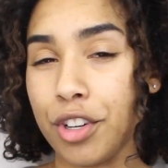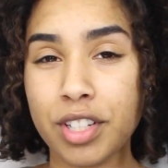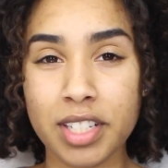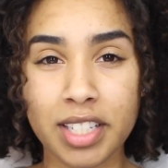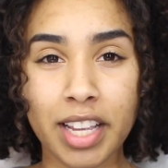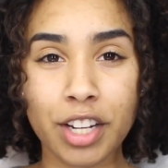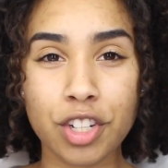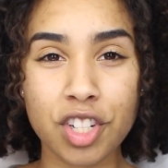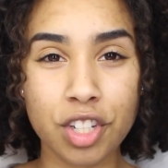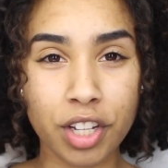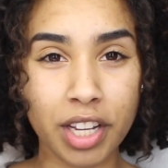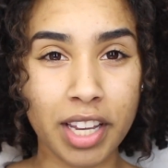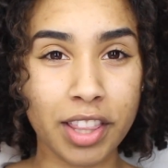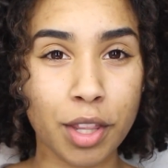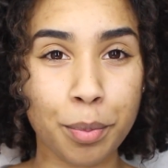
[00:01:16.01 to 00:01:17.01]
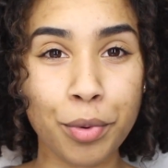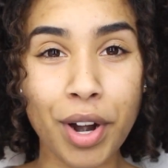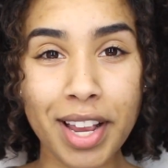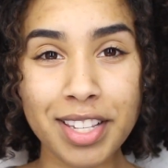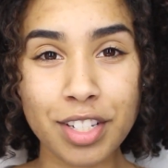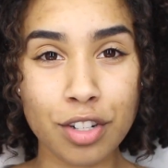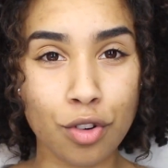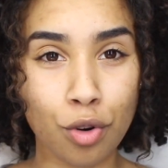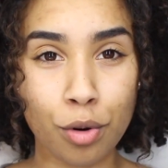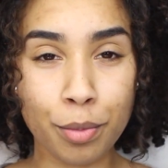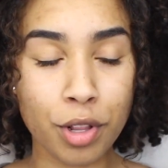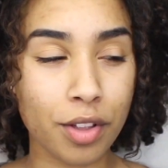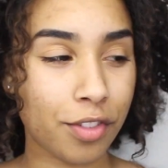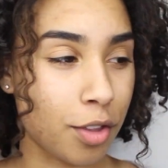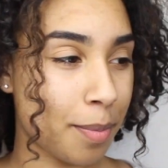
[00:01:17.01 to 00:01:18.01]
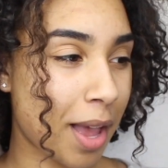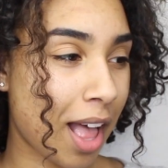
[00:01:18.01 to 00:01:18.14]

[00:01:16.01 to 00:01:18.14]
versus like just looking at the pressed normal of the